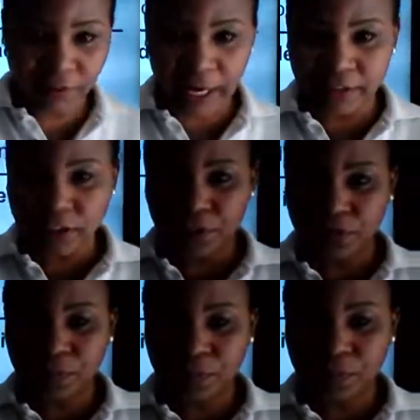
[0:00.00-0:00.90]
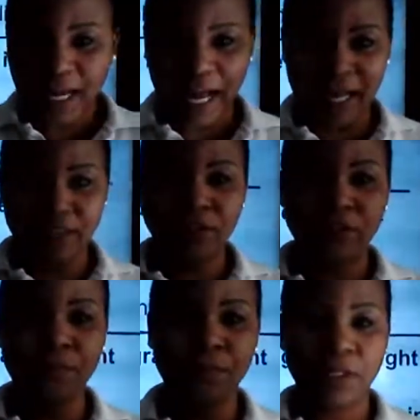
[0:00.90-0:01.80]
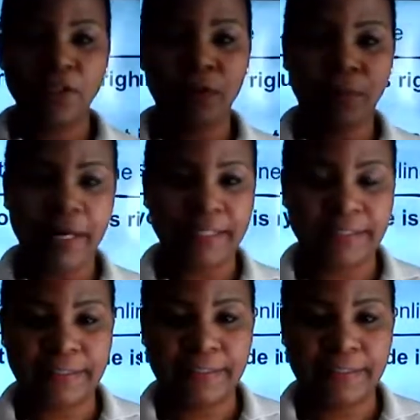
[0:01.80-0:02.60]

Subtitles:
grandiose, but it has to be your best.